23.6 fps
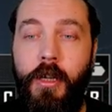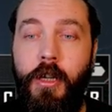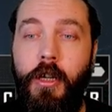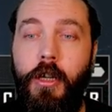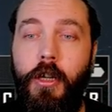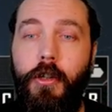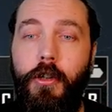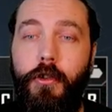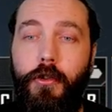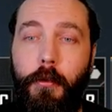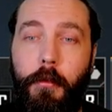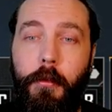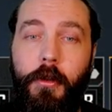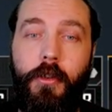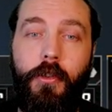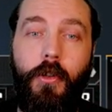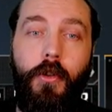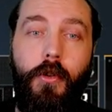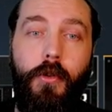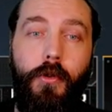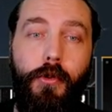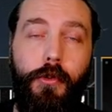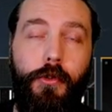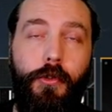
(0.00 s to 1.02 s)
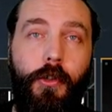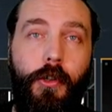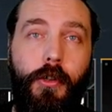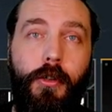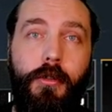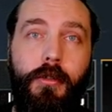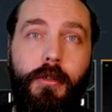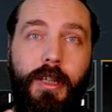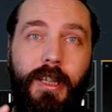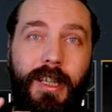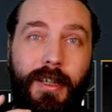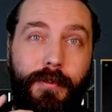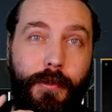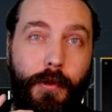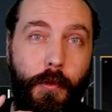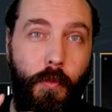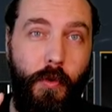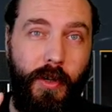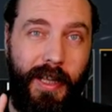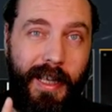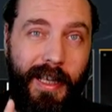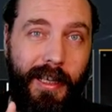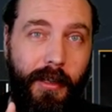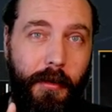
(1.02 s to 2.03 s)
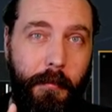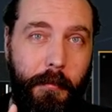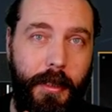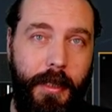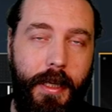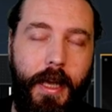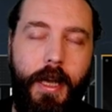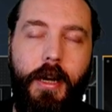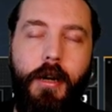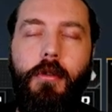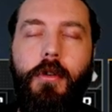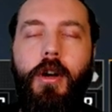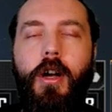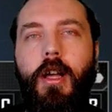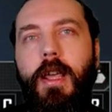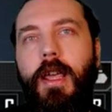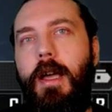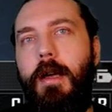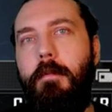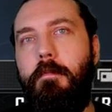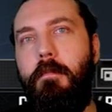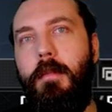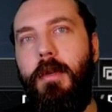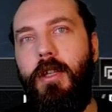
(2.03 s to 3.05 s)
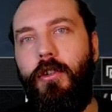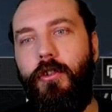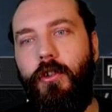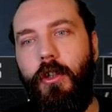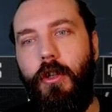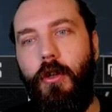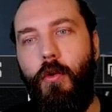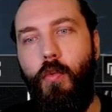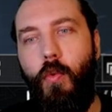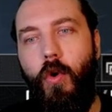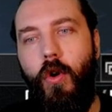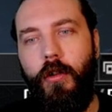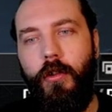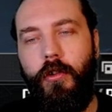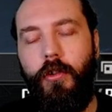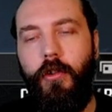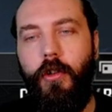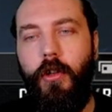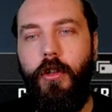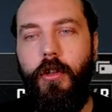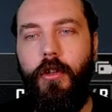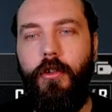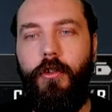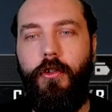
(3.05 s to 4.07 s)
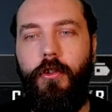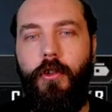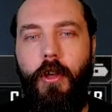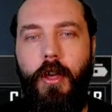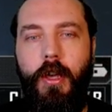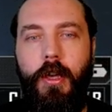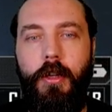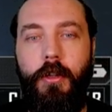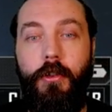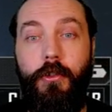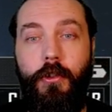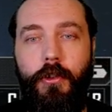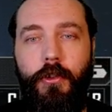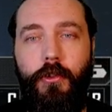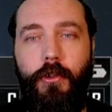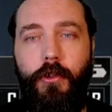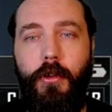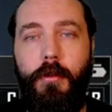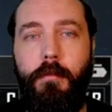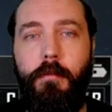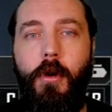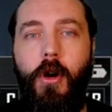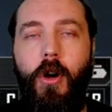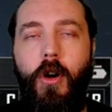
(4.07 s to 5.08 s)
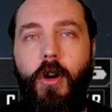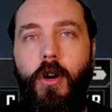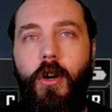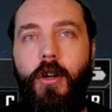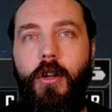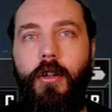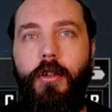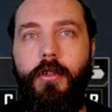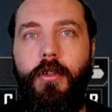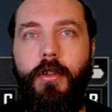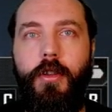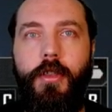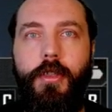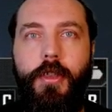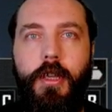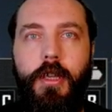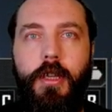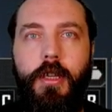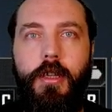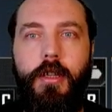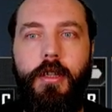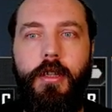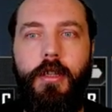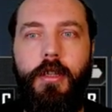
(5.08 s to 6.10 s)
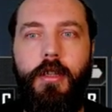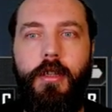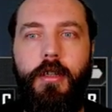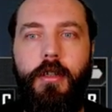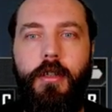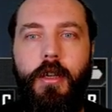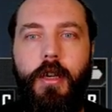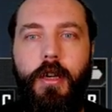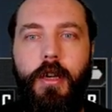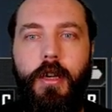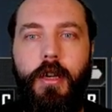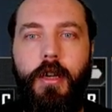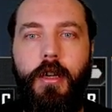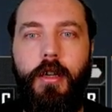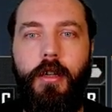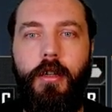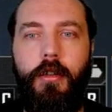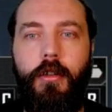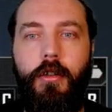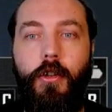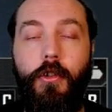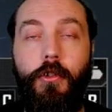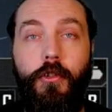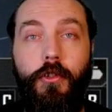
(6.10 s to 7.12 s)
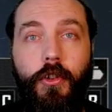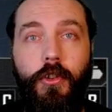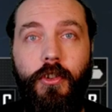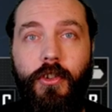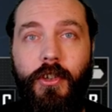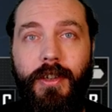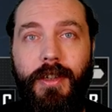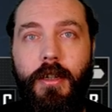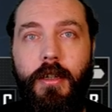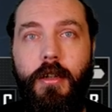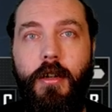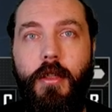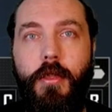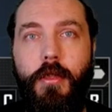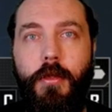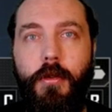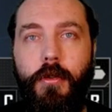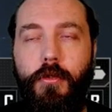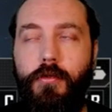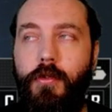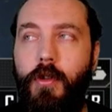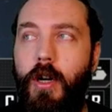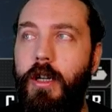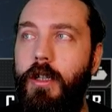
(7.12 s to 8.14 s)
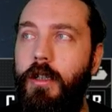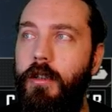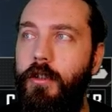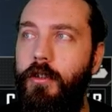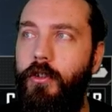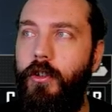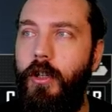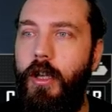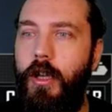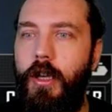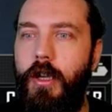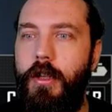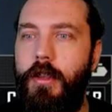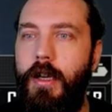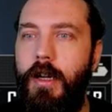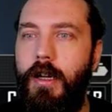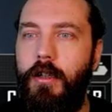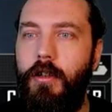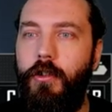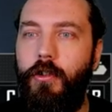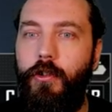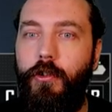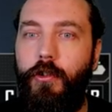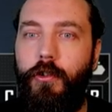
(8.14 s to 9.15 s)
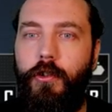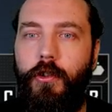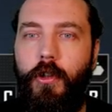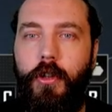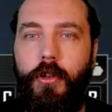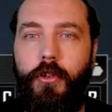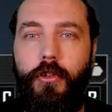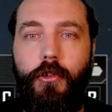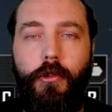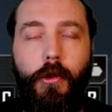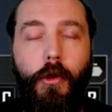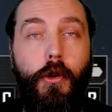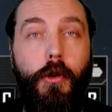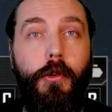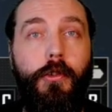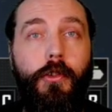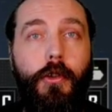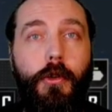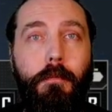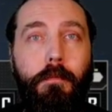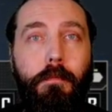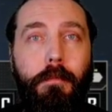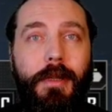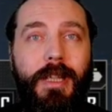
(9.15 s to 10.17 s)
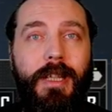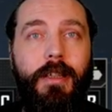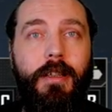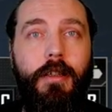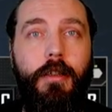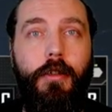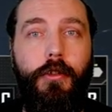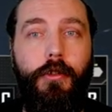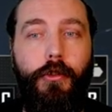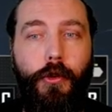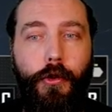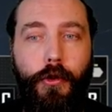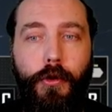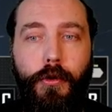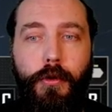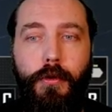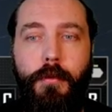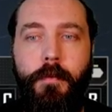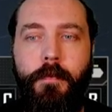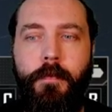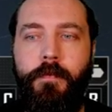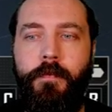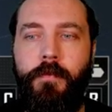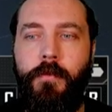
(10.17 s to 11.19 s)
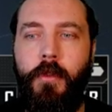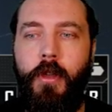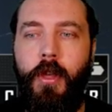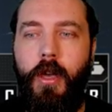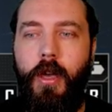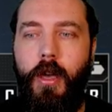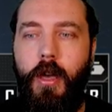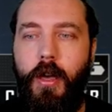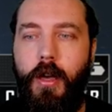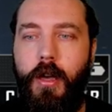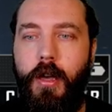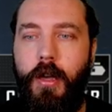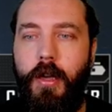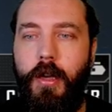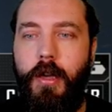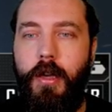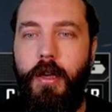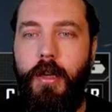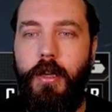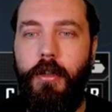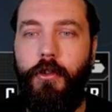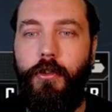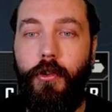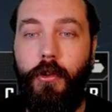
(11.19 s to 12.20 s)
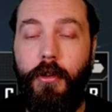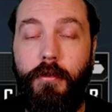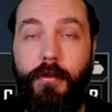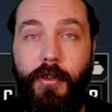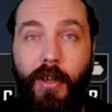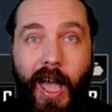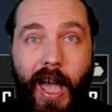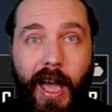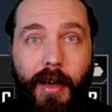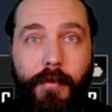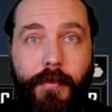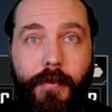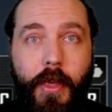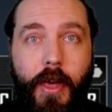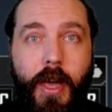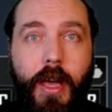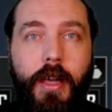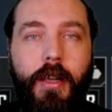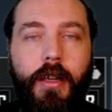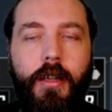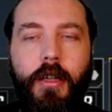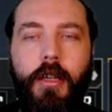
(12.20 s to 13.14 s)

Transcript: Something also, if you want to help me out, I am missing one system on the Constantine the Great, that is slot B2, so if you have that